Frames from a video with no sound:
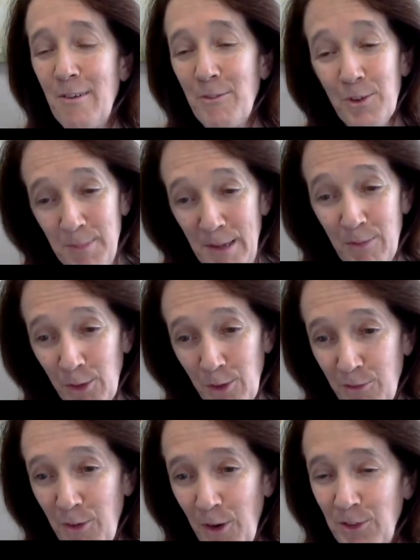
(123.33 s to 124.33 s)
for me for
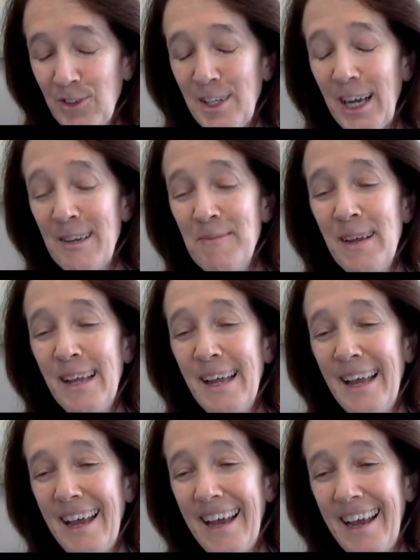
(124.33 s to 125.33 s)
the first time,
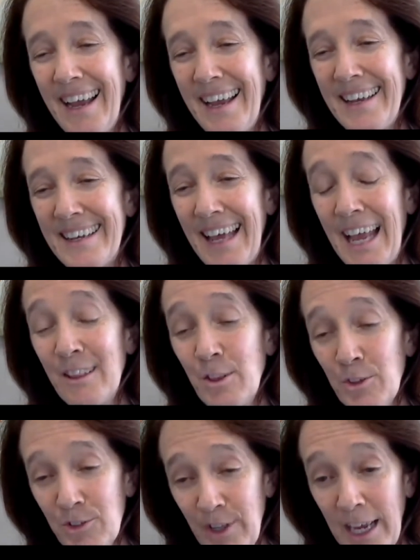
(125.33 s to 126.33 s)
and and
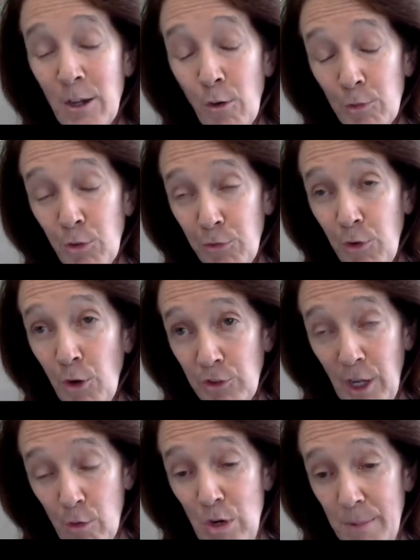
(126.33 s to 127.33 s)
the signing of the
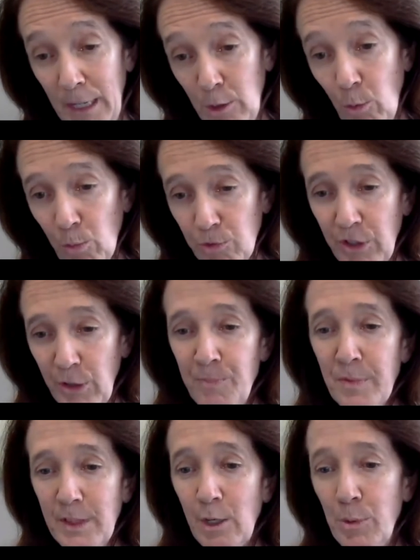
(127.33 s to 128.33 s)
first agreement also
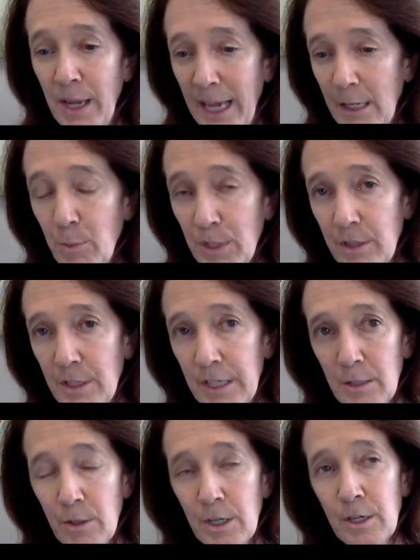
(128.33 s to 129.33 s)
that we had with
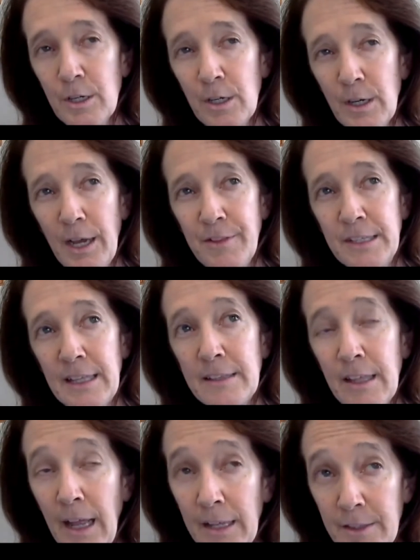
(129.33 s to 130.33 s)
the. Uh, uh I think
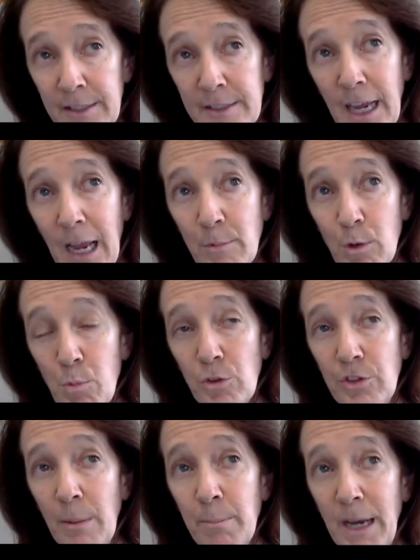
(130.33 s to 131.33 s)
that the, at that time there
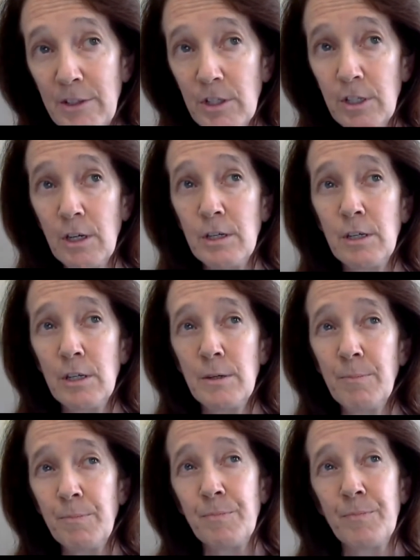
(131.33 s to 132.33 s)
was the ambassador.
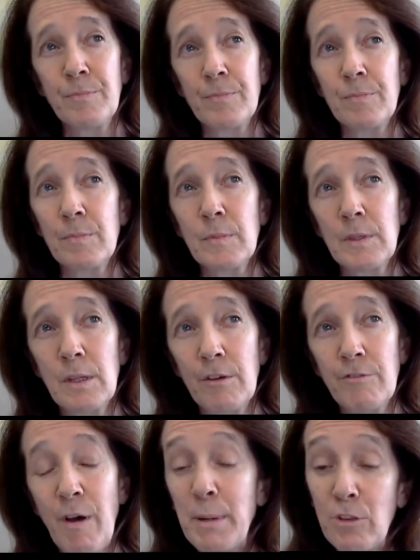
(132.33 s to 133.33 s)
Um,
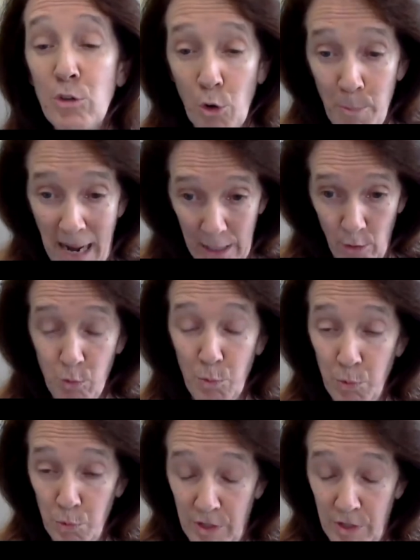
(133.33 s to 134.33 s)
Fabrizio Romano, who
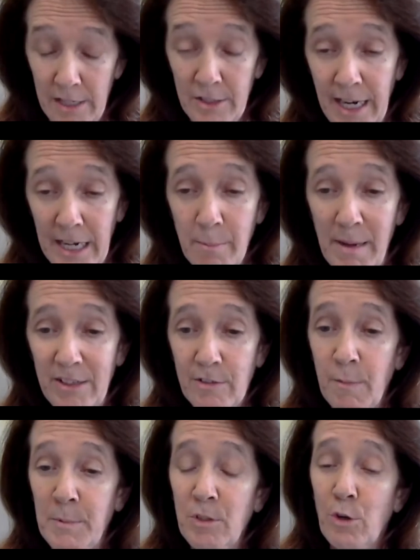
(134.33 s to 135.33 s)
was there, the Italian ambassador
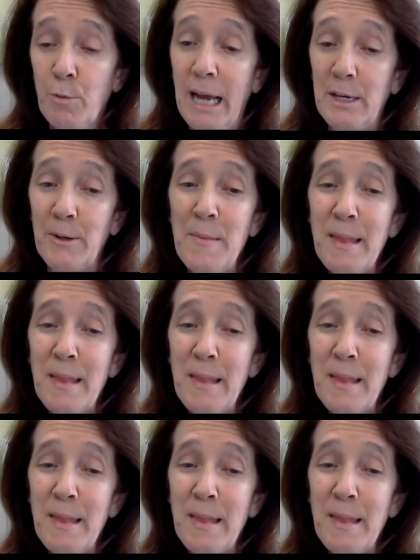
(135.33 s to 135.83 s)
Fabrizio Romano.